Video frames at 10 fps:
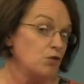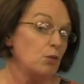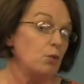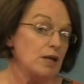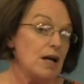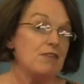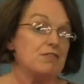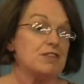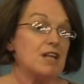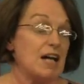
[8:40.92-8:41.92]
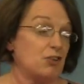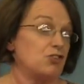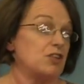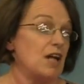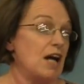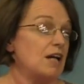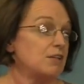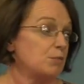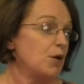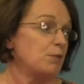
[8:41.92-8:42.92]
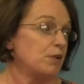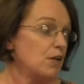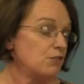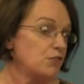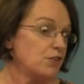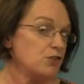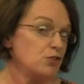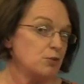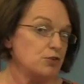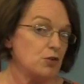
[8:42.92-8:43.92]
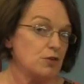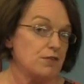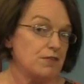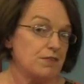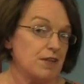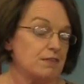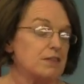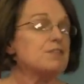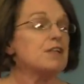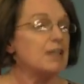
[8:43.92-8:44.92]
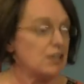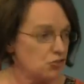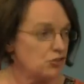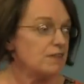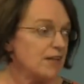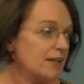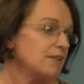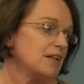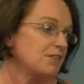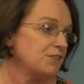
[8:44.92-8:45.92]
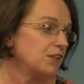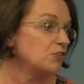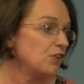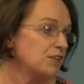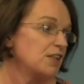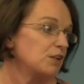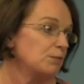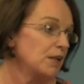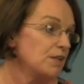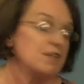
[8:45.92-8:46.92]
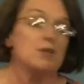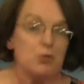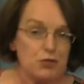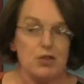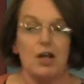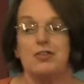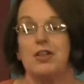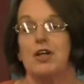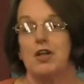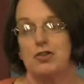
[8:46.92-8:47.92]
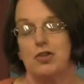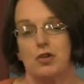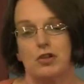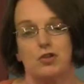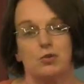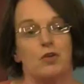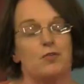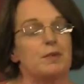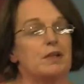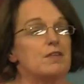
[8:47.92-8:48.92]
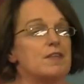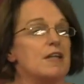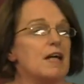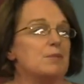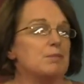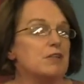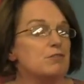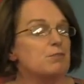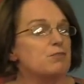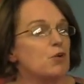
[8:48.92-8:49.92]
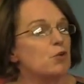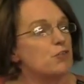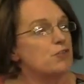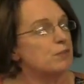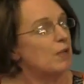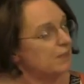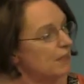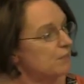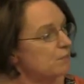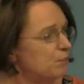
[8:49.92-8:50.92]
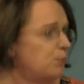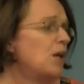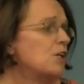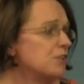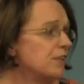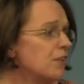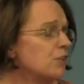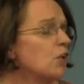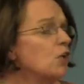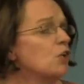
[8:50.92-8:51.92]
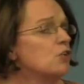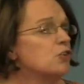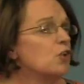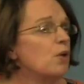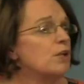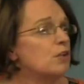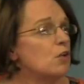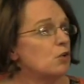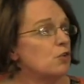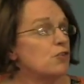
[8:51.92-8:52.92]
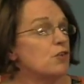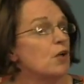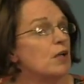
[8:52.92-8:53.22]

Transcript: So we haven't actually had a proper conversation with Tony since then. This connection and then at that stage had taken place. He was not talking to us because he had been forced at that, prior to that, to go on a course,